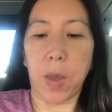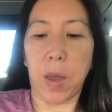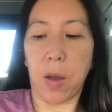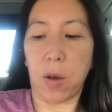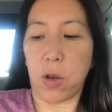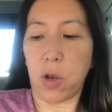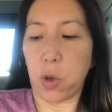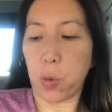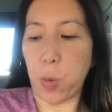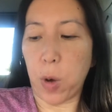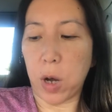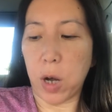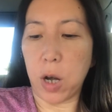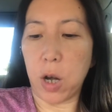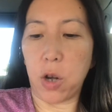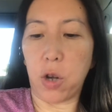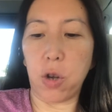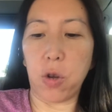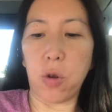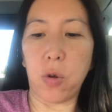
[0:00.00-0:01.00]
just
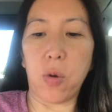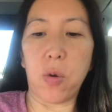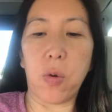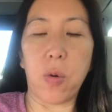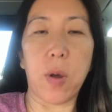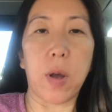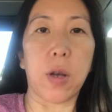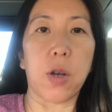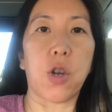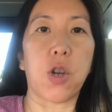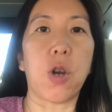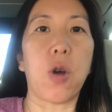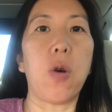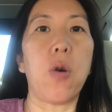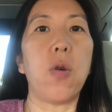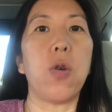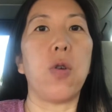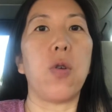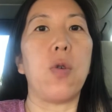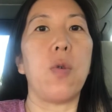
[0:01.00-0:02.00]
wanted to
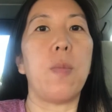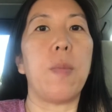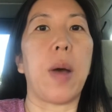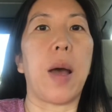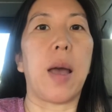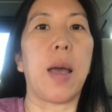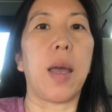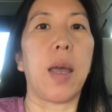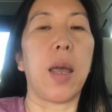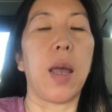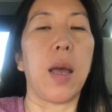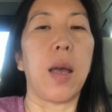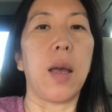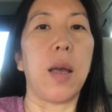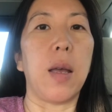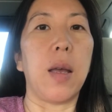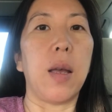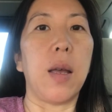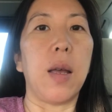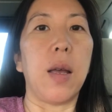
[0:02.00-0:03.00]
show you my
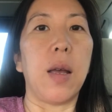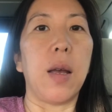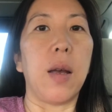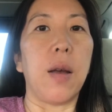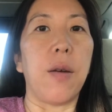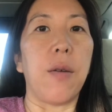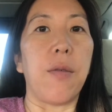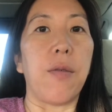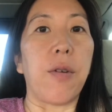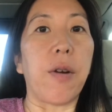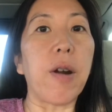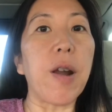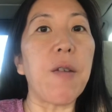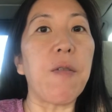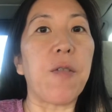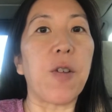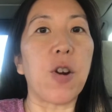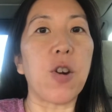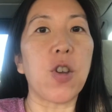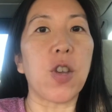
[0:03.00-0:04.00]
very
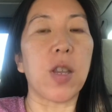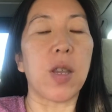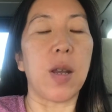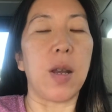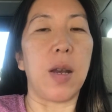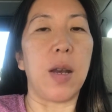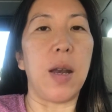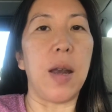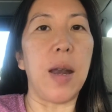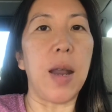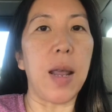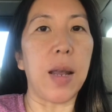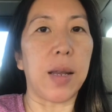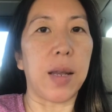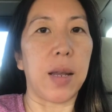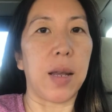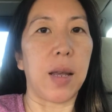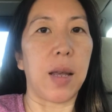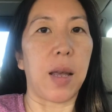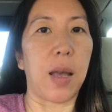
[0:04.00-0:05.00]
first
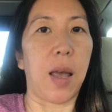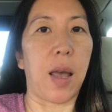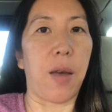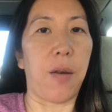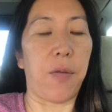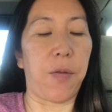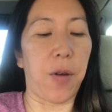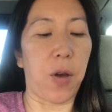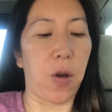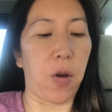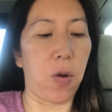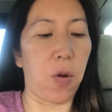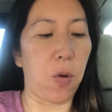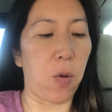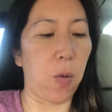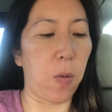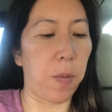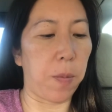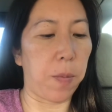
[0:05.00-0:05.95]
knit FO,